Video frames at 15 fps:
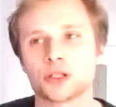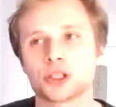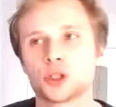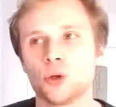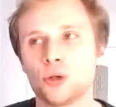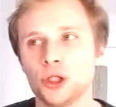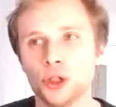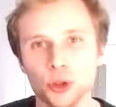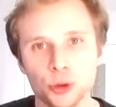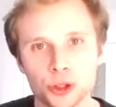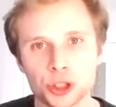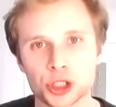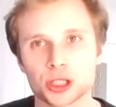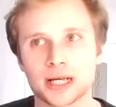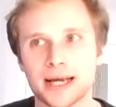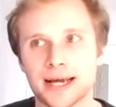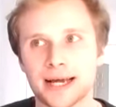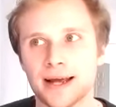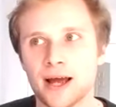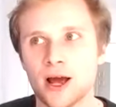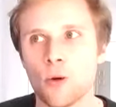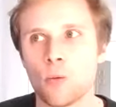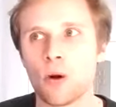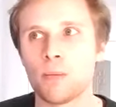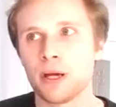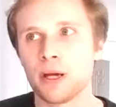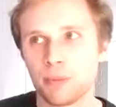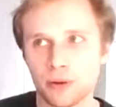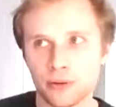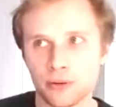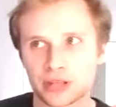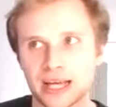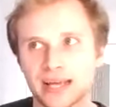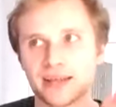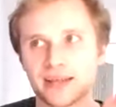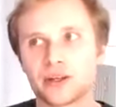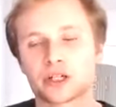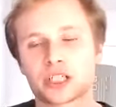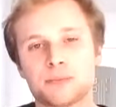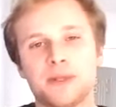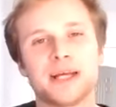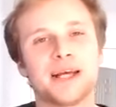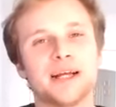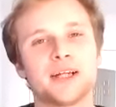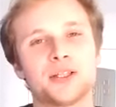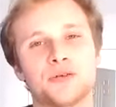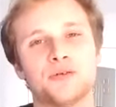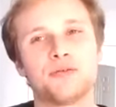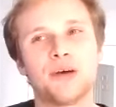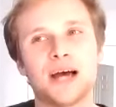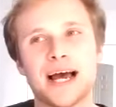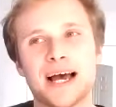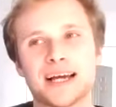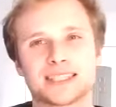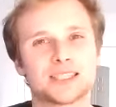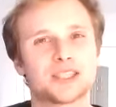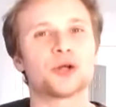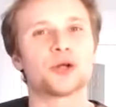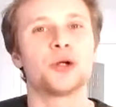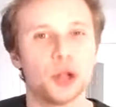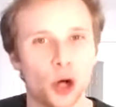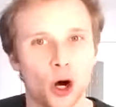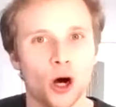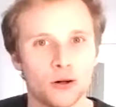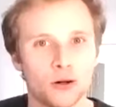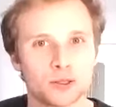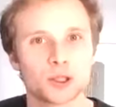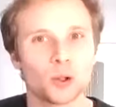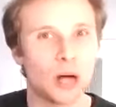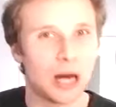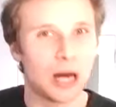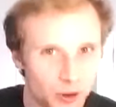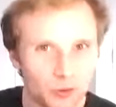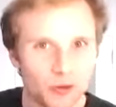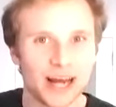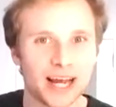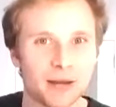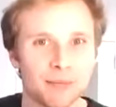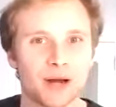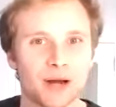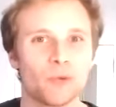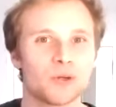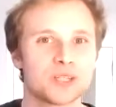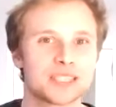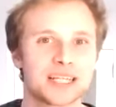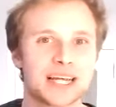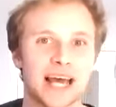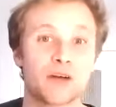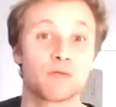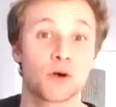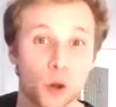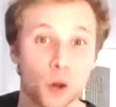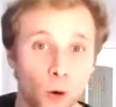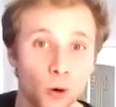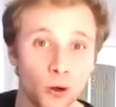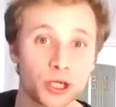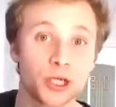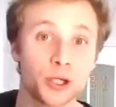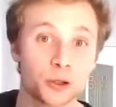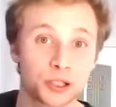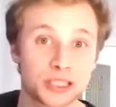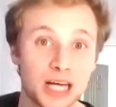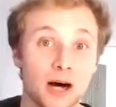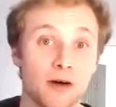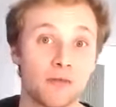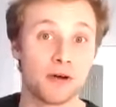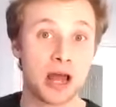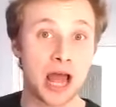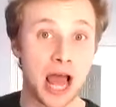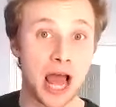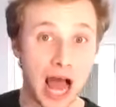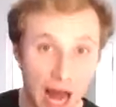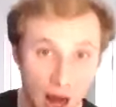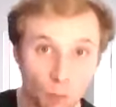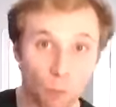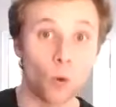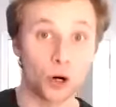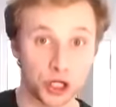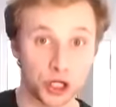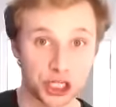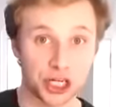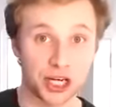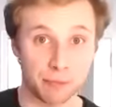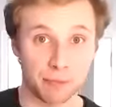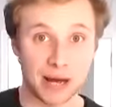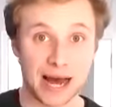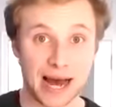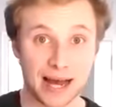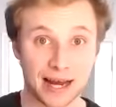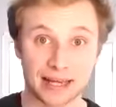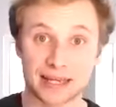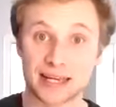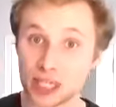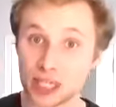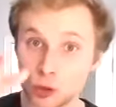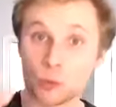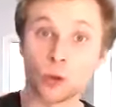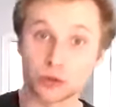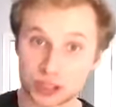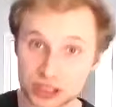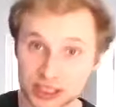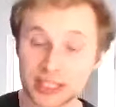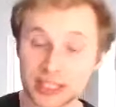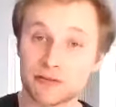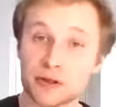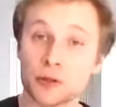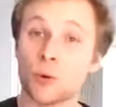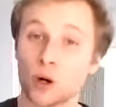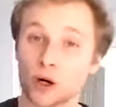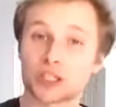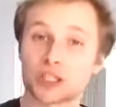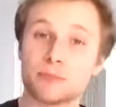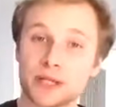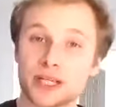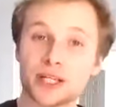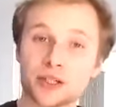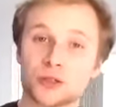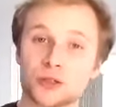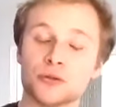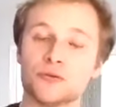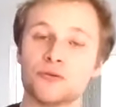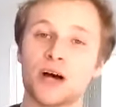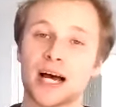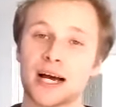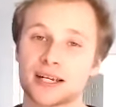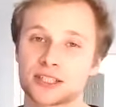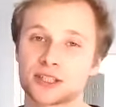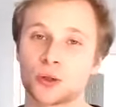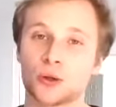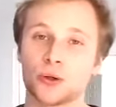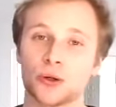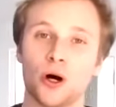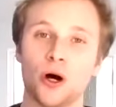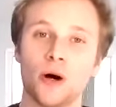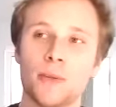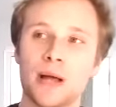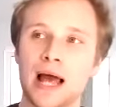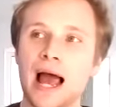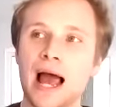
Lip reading: So usually when people think they're speaking too fast, they're not. So I would recommend, once again, recording yourself and watching it back, and then you will see if you are speaking too fast or not.